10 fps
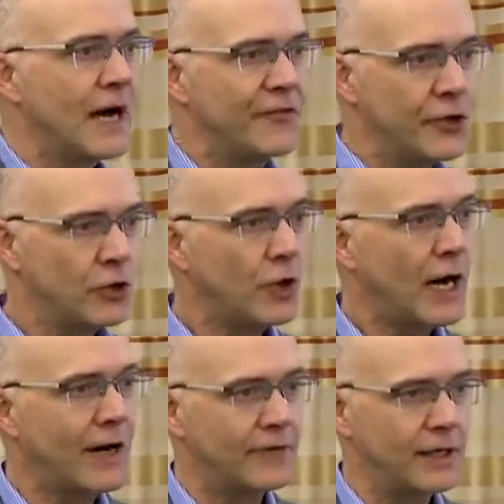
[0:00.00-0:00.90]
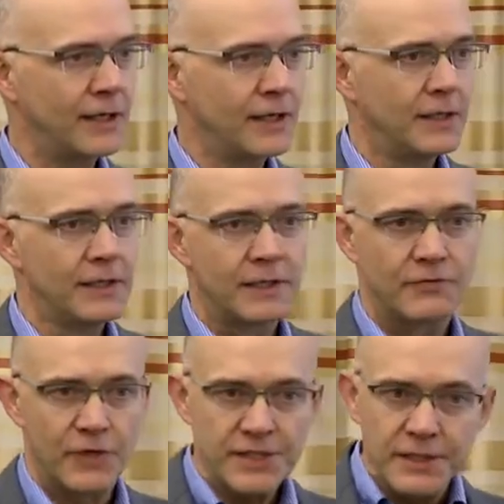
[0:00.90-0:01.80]
and they all have a
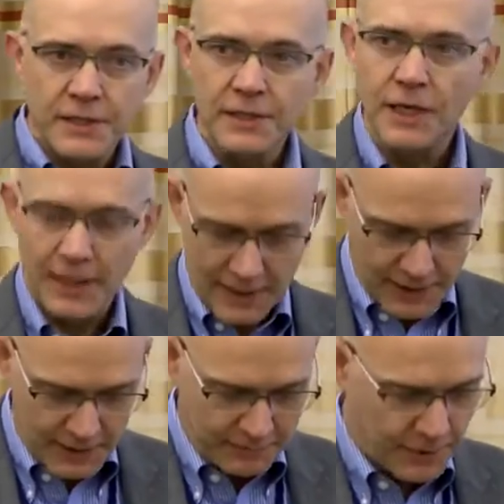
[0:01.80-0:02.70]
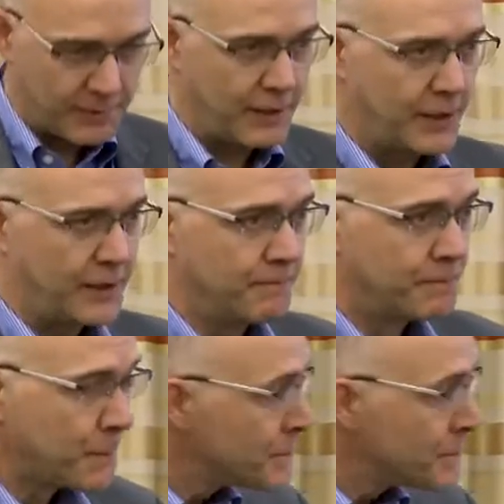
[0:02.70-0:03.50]
risk and an